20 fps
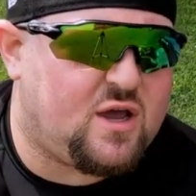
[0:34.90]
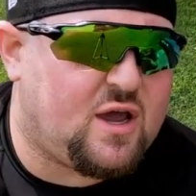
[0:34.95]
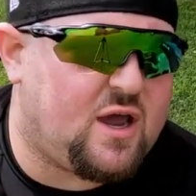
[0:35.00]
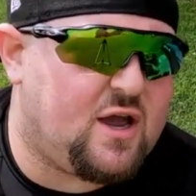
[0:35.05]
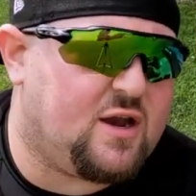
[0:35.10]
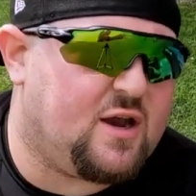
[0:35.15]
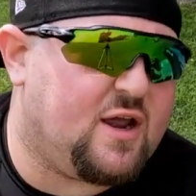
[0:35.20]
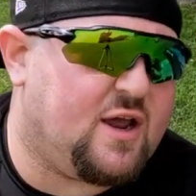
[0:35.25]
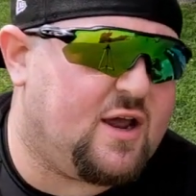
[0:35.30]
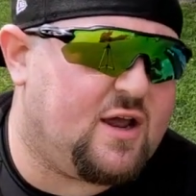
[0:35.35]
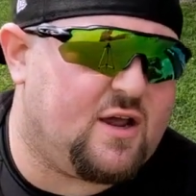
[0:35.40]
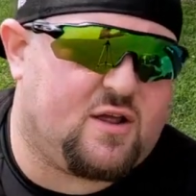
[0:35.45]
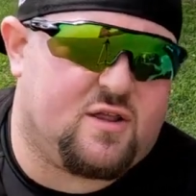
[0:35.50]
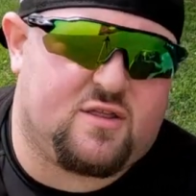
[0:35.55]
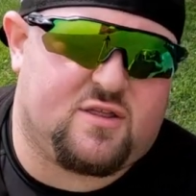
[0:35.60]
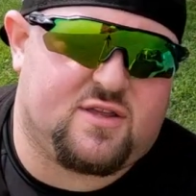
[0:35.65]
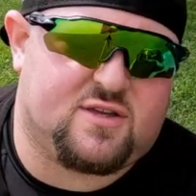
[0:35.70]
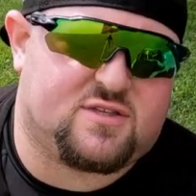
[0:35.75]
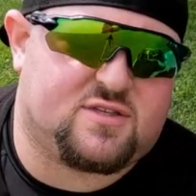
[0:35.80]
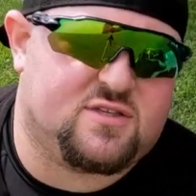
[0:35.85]
and
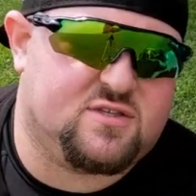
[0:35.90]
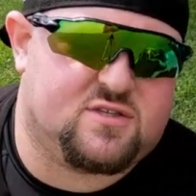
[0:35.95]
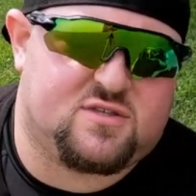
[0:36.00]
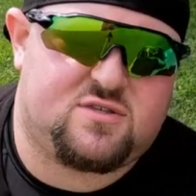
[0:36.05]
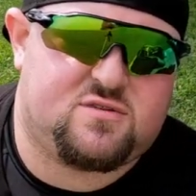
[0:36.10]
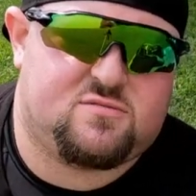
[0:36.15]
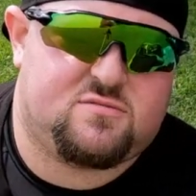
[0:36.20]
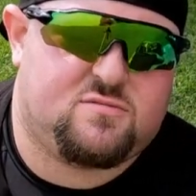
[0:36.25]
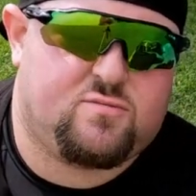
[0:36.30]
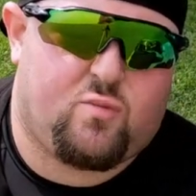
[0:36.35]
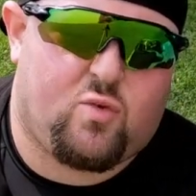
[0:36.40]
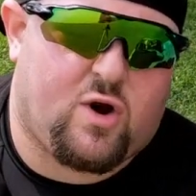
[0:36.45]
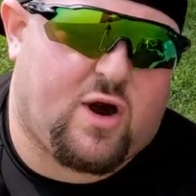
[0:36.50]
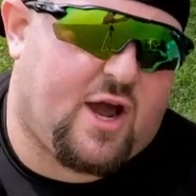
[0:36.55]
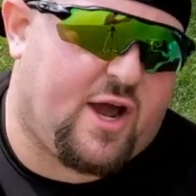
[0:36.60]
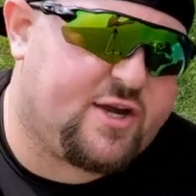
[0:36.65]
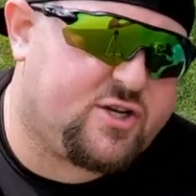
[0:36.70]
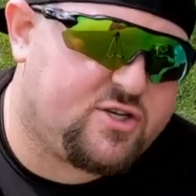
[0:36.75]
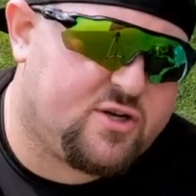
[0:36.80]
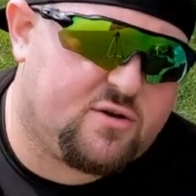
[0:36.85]
this is what
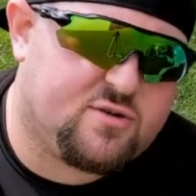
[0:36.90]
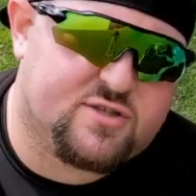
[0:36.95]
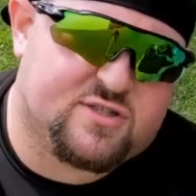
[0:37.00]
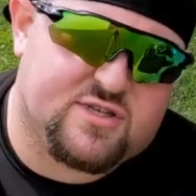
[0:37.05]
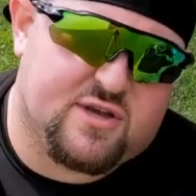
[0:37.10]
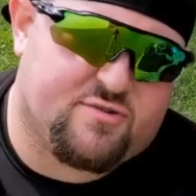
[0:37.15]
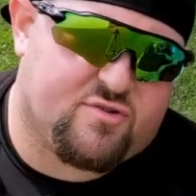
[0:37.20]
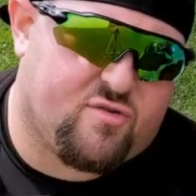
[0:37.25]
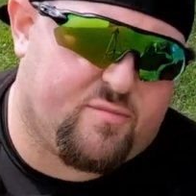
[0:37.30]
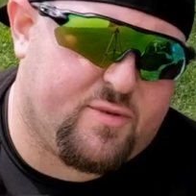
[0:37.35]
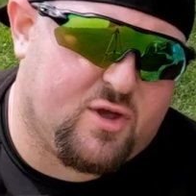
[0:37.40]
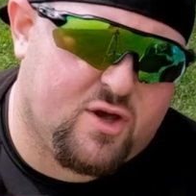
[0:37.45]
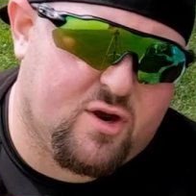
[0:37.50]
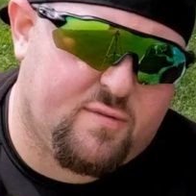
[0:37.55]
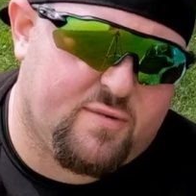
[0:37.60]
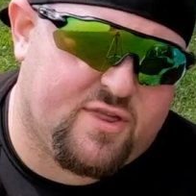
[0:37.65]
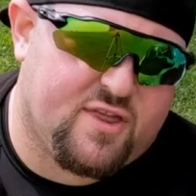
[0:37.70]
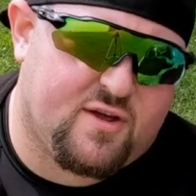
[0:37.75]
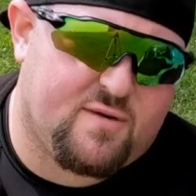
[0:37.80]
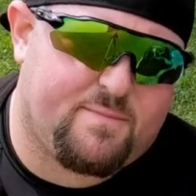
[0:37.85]
I chose because I was
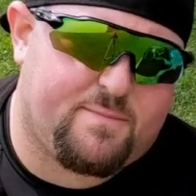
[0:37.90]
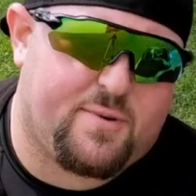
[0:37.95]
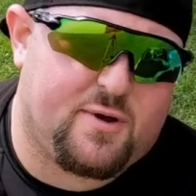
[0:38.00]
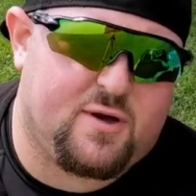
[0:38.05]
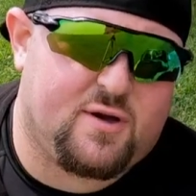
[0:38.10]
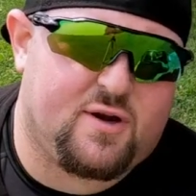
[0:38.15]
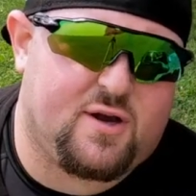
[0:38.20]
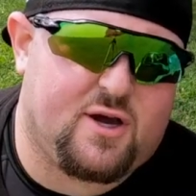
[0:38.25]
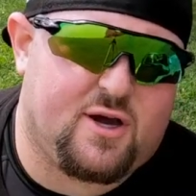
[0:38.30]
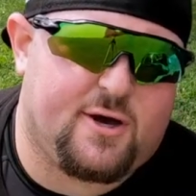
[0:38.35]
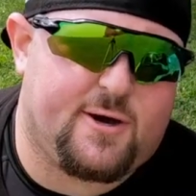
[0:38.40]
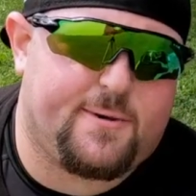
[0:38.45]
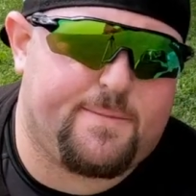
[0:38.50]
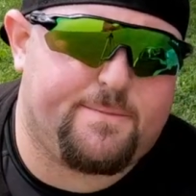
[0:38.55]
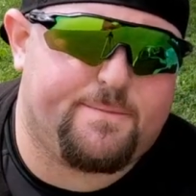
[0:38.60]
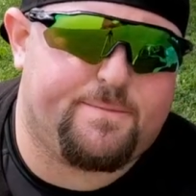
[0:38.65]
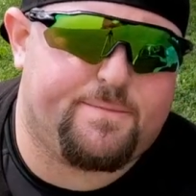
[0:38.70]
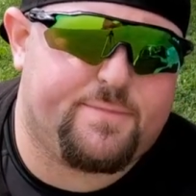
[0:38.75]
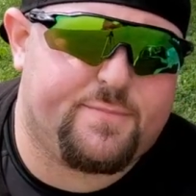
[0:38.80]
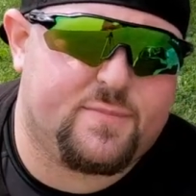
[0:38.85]
familiar with it.
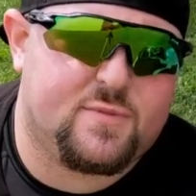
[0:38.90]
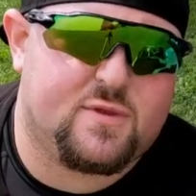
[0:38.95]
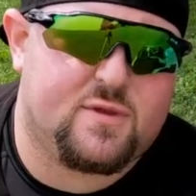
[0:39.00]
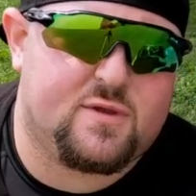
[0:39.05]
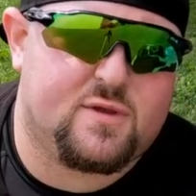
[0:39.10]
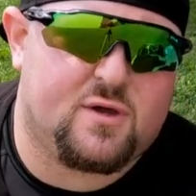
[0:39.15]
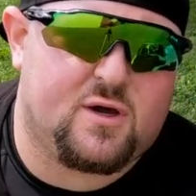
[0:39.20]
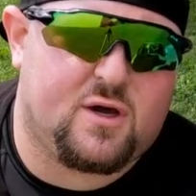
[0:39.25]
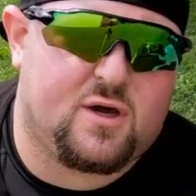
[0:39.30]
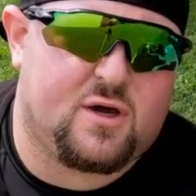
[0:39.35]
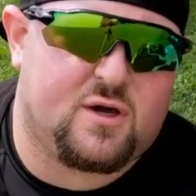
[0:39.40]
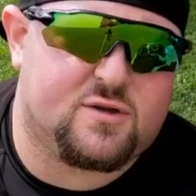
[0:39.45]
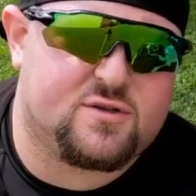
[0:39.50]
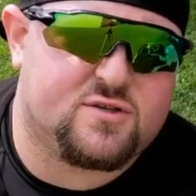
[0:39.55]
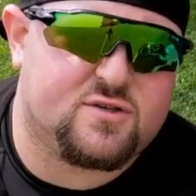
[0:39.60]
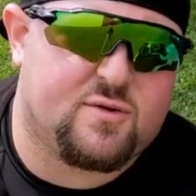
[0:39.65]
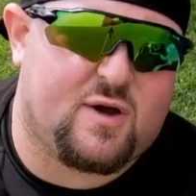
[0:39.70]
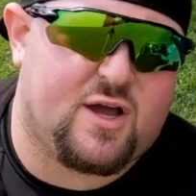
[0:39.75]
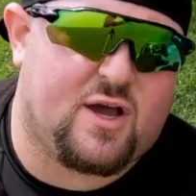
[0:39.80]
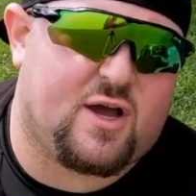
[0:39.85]

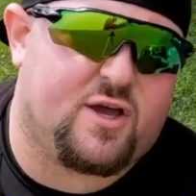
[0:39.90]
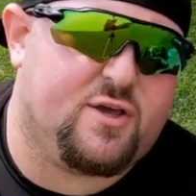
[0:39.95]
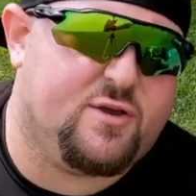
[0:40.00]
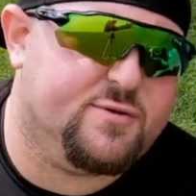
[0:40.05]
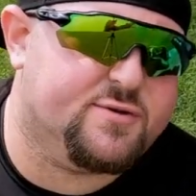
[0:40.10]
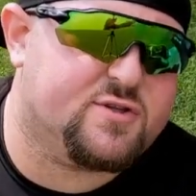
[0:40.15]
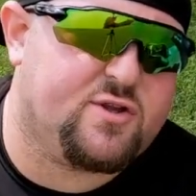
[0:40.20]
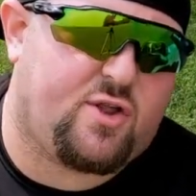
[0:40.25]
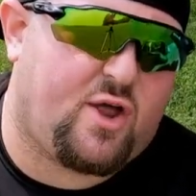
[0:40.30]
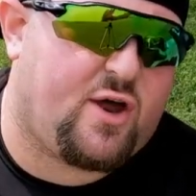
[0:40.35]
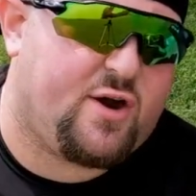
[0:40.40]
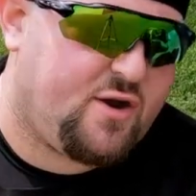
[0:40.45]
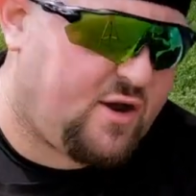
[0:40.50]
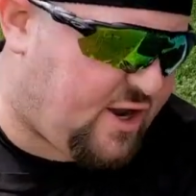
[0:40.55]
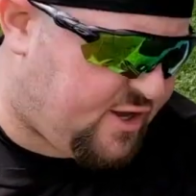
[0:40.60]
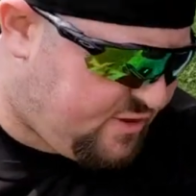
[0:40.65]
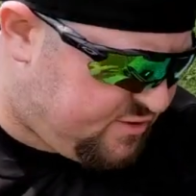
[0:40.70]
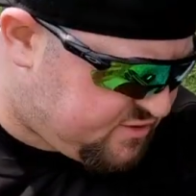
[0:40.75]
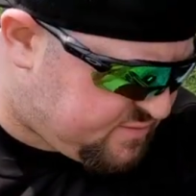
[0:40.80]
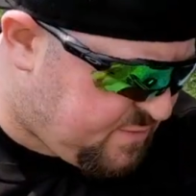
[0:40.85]
I use a lot.
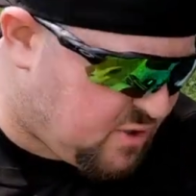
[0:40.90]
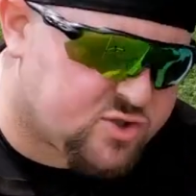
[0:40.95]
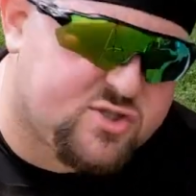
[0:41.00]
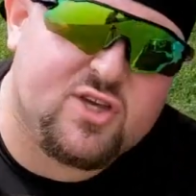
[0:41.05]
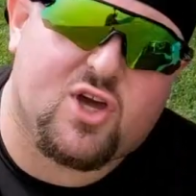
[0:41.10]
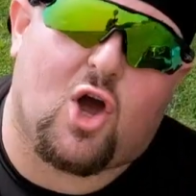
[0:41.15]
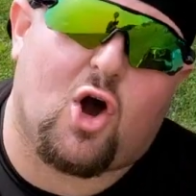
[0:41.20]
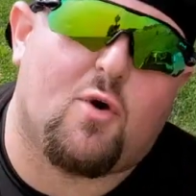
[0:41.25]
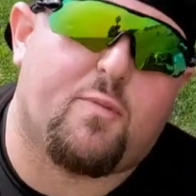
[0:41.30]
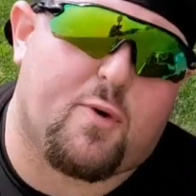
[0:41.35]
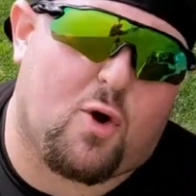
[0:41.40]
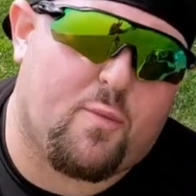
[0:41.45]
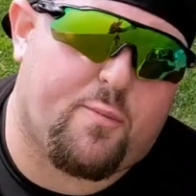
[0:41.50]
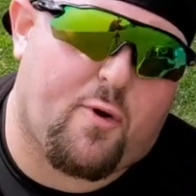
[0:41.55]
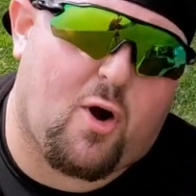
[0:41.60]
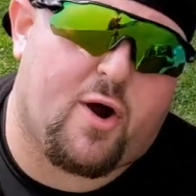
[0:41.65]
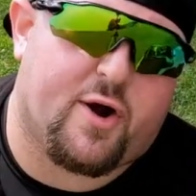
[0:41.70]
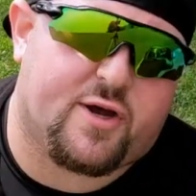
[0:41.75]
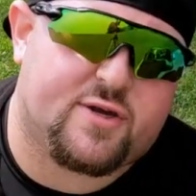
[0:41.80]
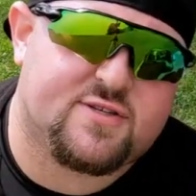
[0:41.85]
I use mostly GoPro
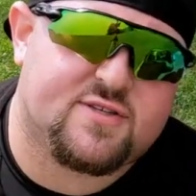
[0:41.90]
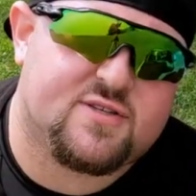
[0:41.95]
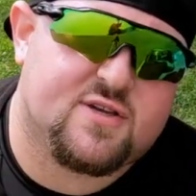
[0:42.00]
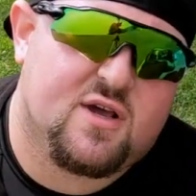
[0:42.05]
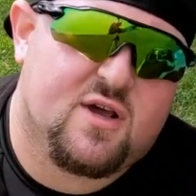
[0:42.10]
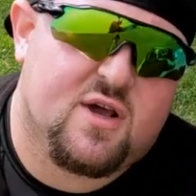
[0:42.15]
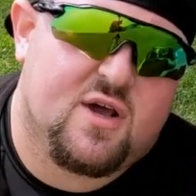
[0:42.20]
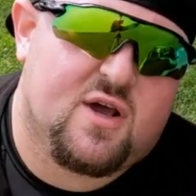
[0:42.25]
products.